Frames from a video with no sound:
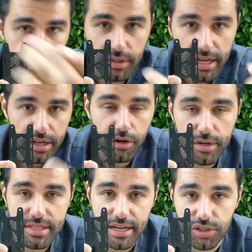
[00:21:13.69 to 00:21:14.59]
90-degree
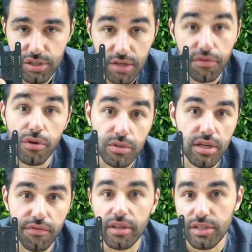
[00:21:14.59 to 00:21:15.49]
section
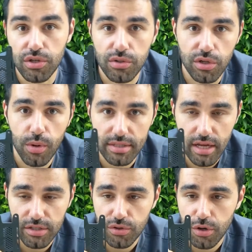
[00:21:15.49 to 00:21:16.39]
unless you're using
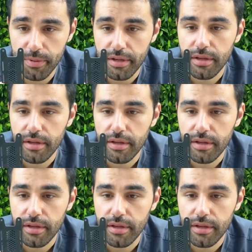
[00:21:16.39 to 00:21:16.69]
quasi-isotropic.